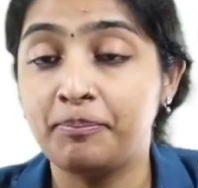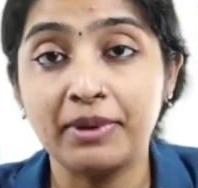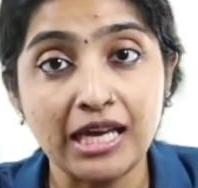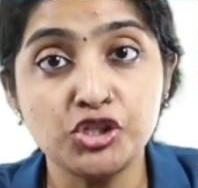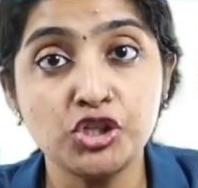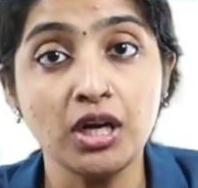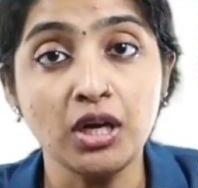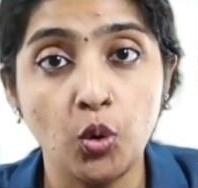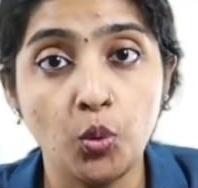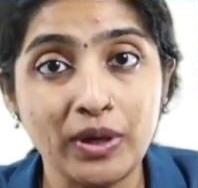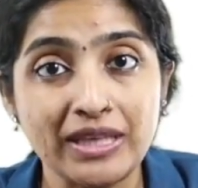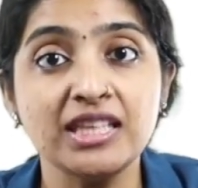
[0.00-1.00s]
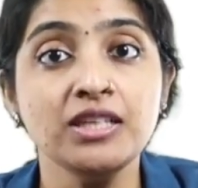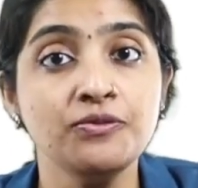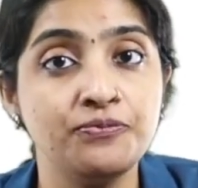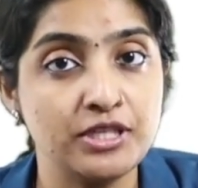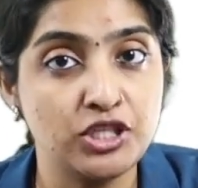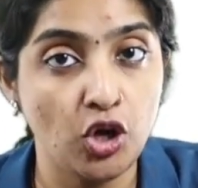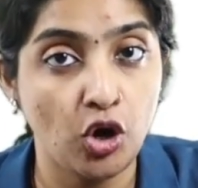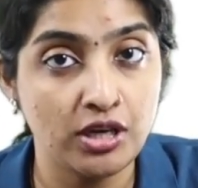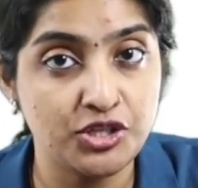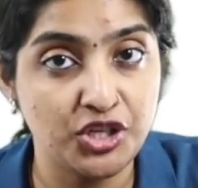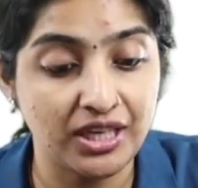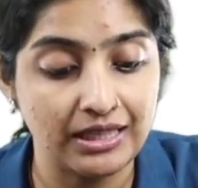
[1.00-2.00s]
pressure within
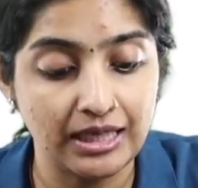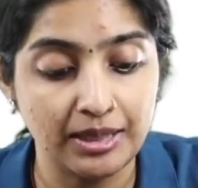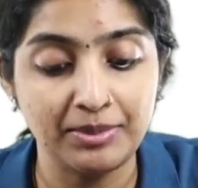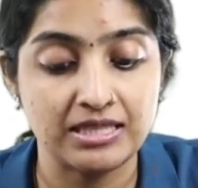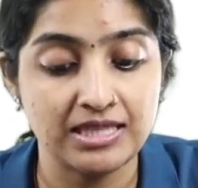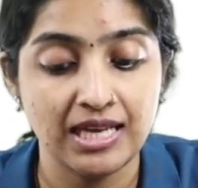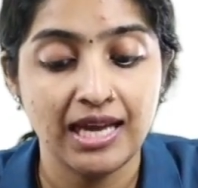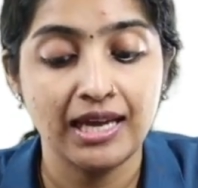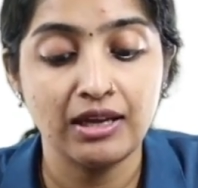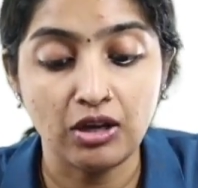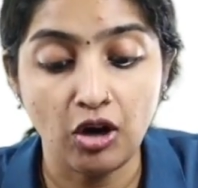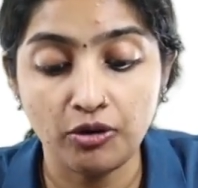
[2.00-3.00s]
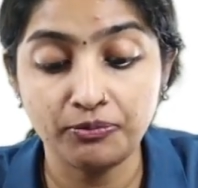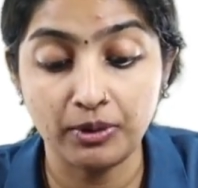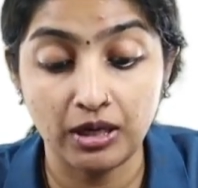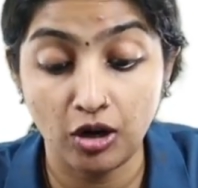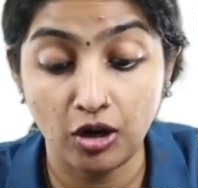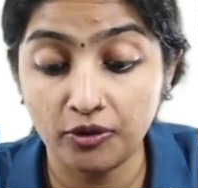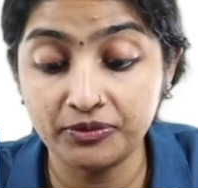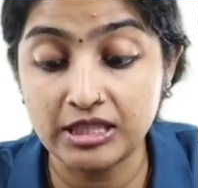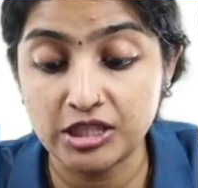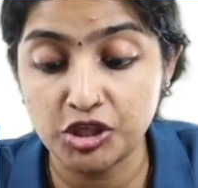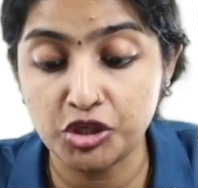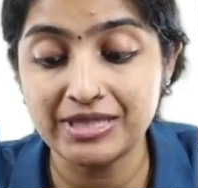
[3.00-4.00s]
physiologic limits of
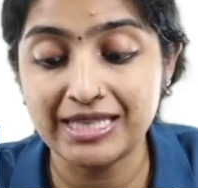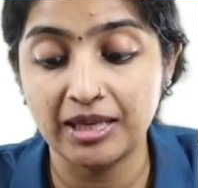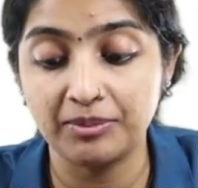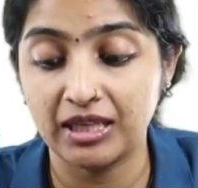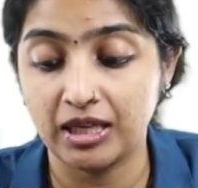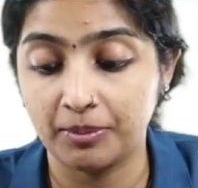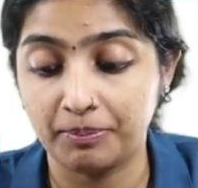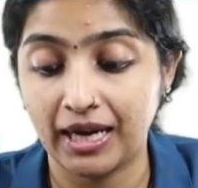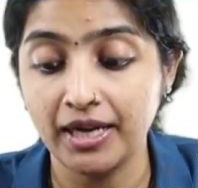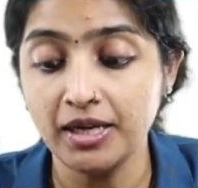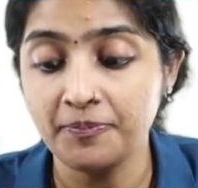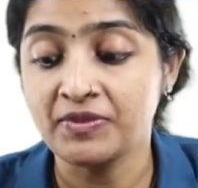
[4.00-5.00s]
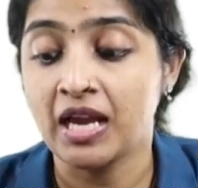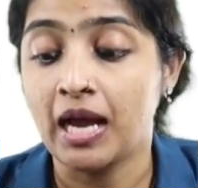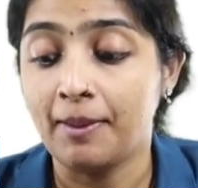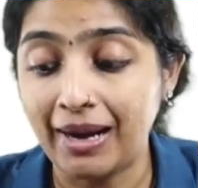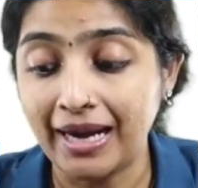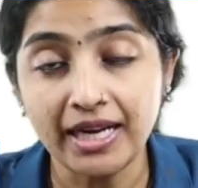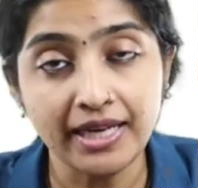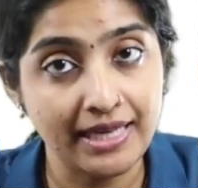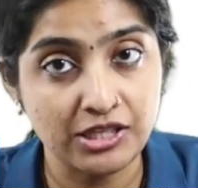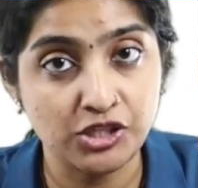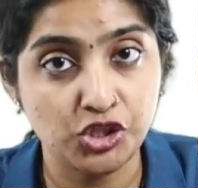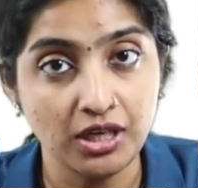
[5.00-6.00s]
the tissues can be applied by a
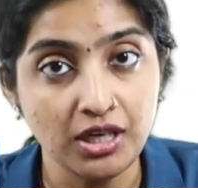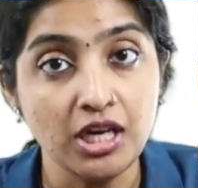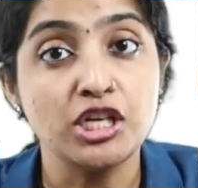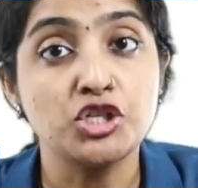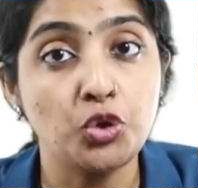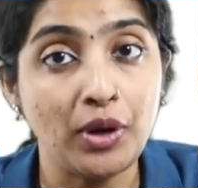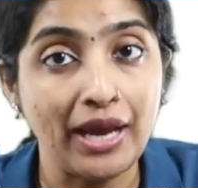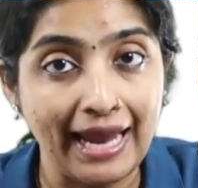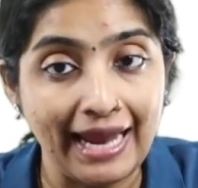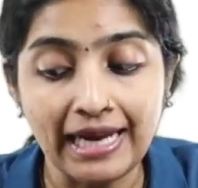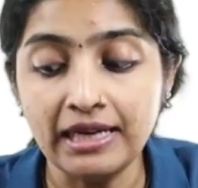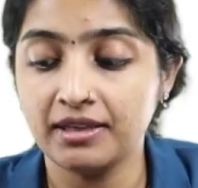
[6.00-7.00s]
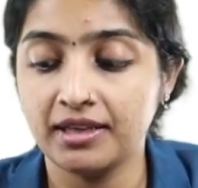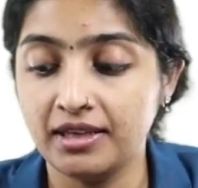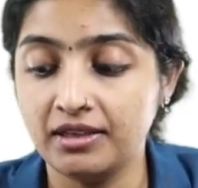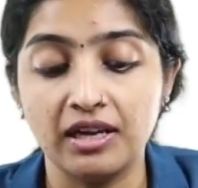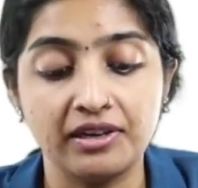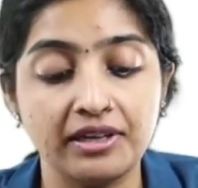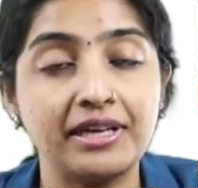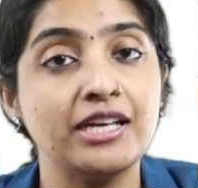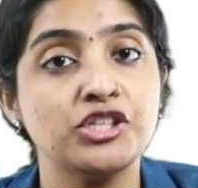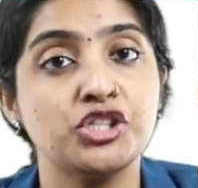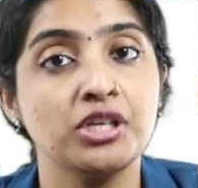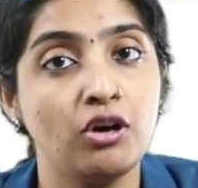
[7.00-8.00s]
denture to aid in
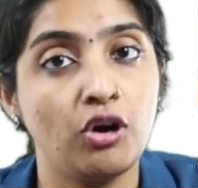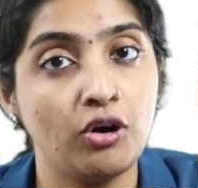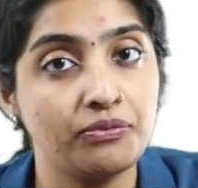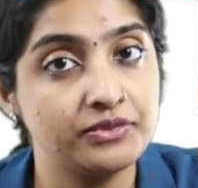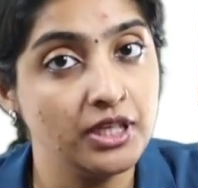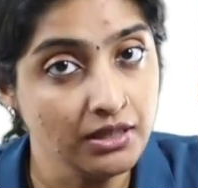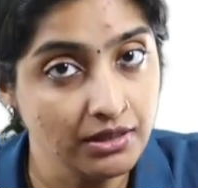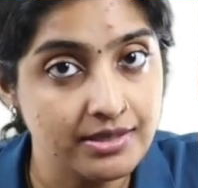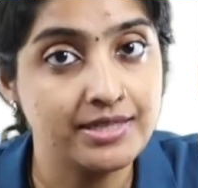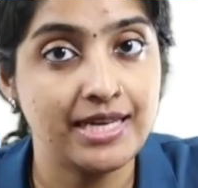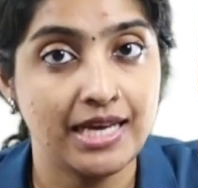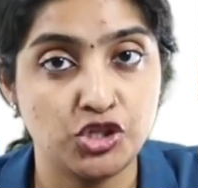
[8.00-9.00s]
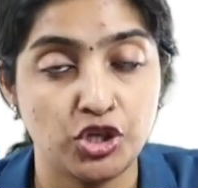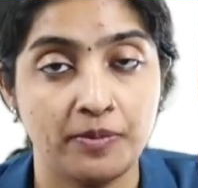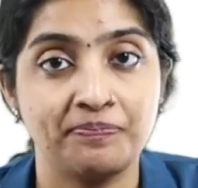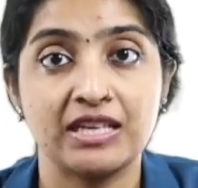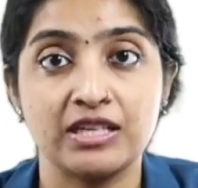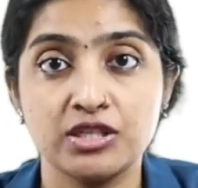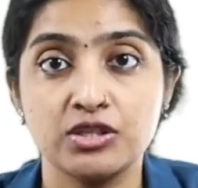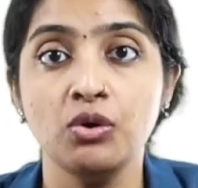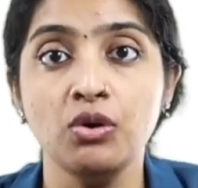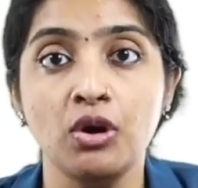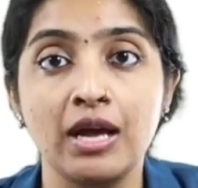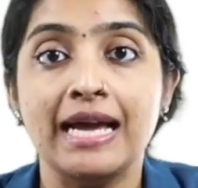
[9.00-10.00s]
retention of the denture.
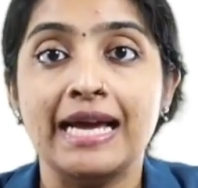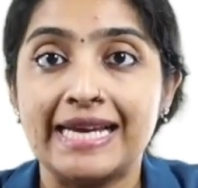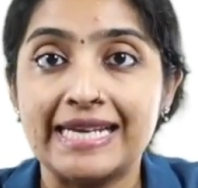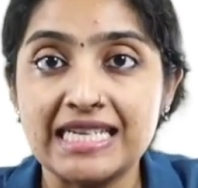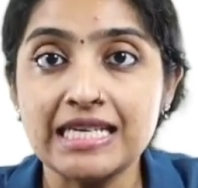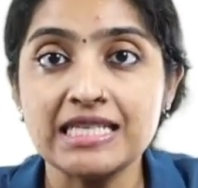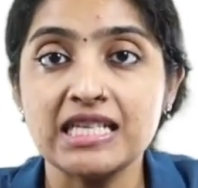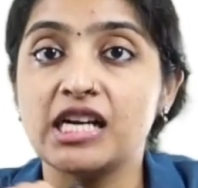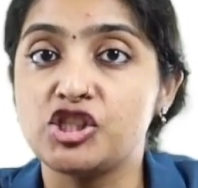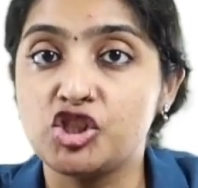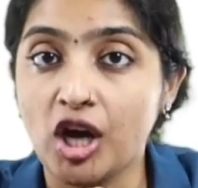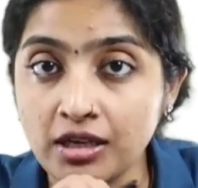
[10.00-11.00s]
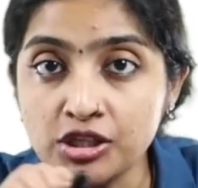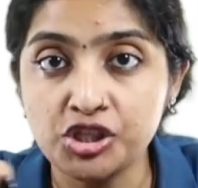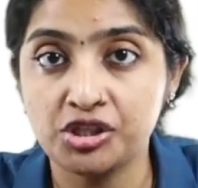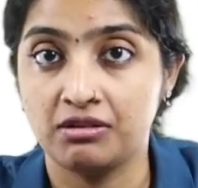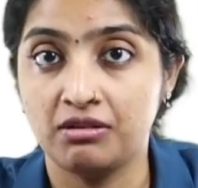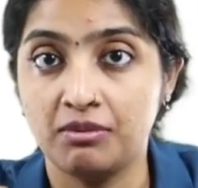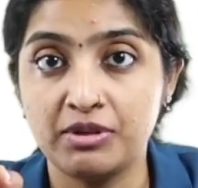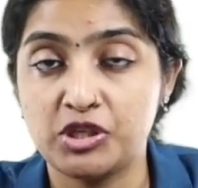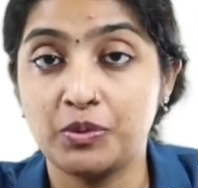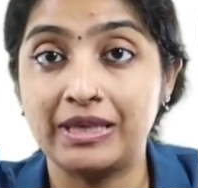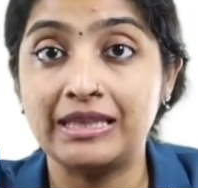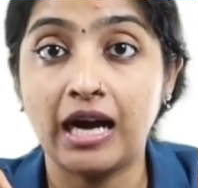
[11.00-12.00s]
So it is a junction
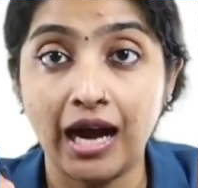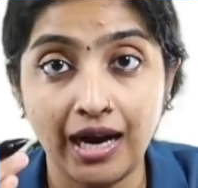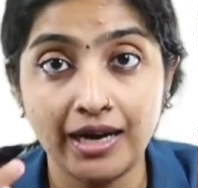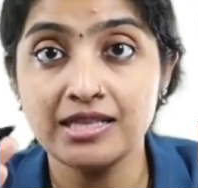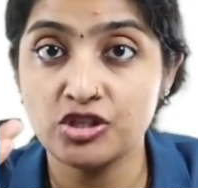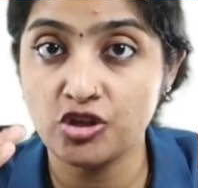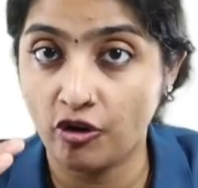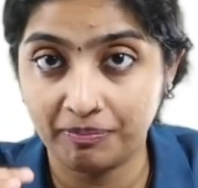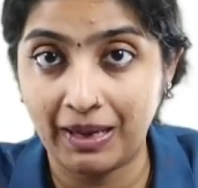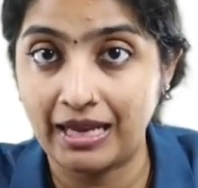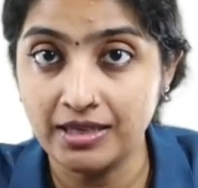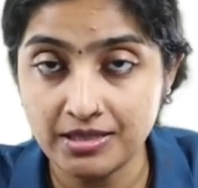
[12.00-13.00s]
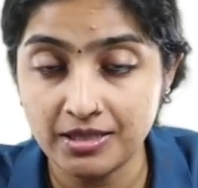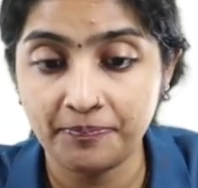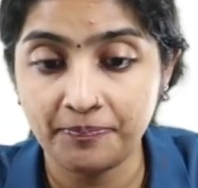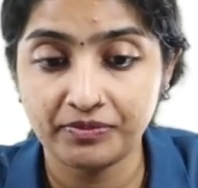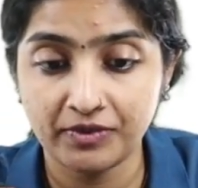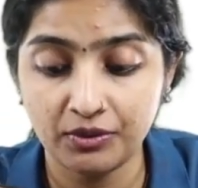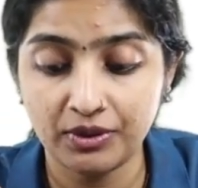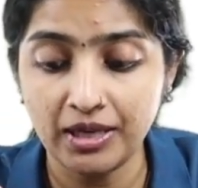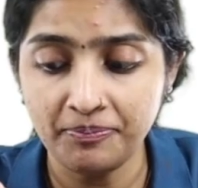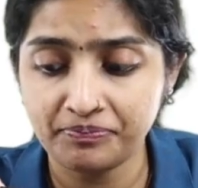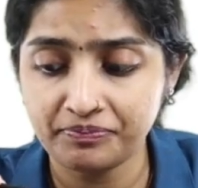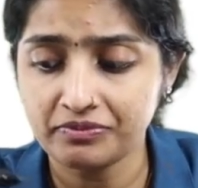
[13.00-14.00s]
between the hard and soft palate,
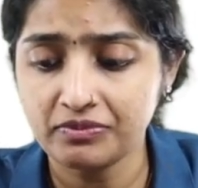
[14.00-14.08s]
okay,